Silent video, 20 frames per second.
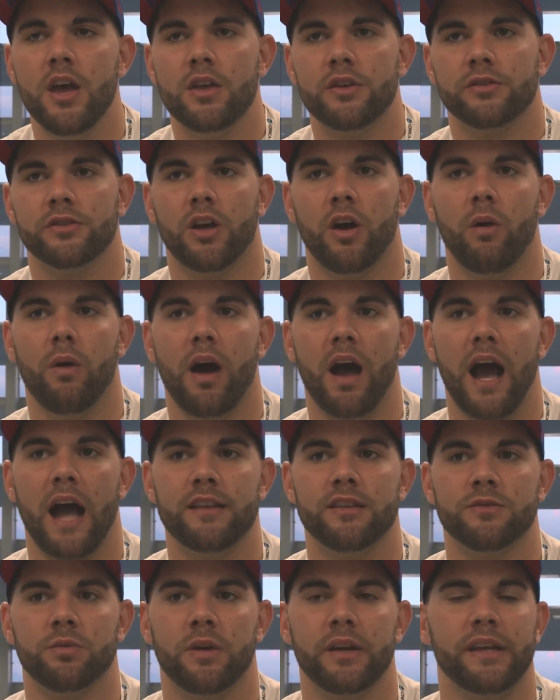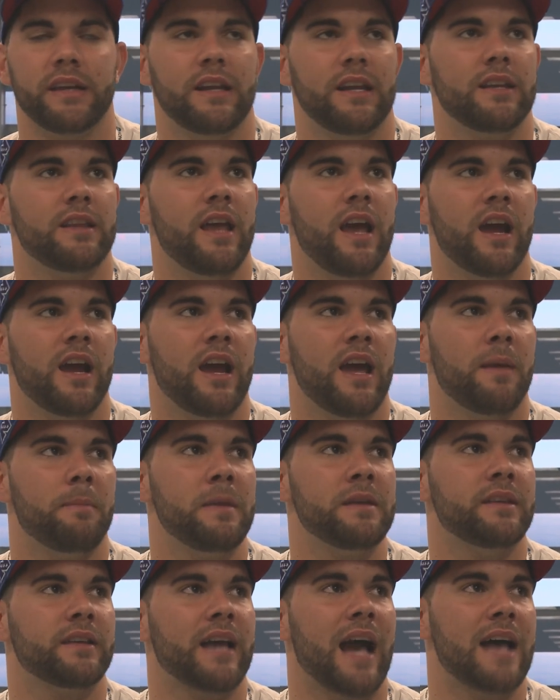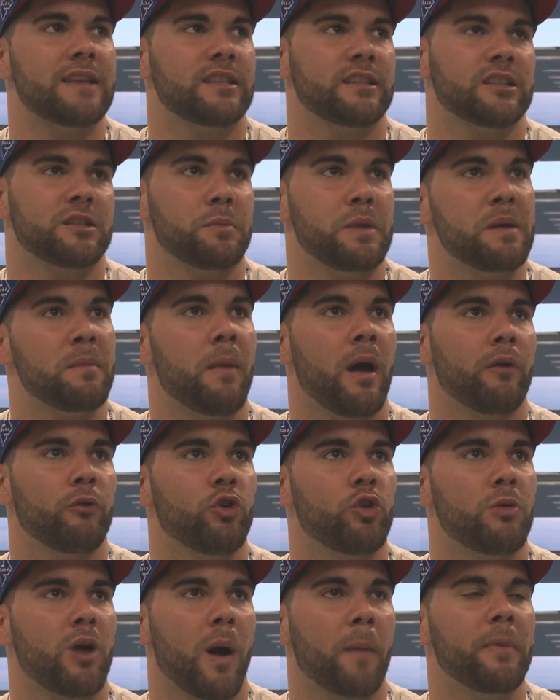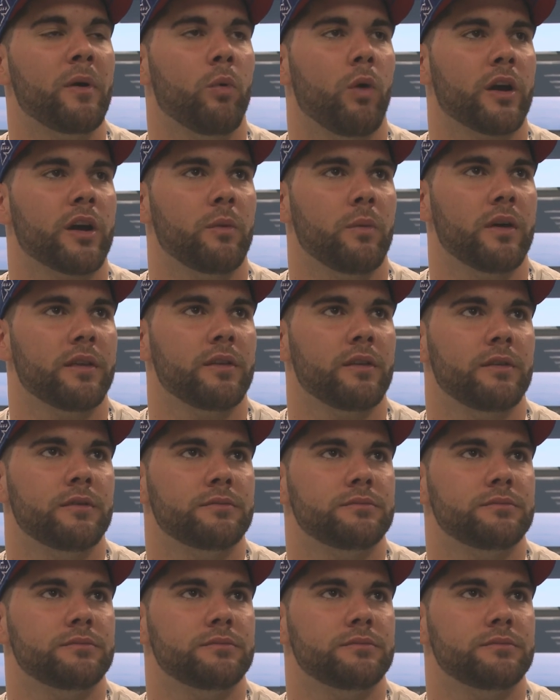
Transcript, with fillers: So uh, I just want to get in there and meet the guys that's going to be in my room. I'll be working with.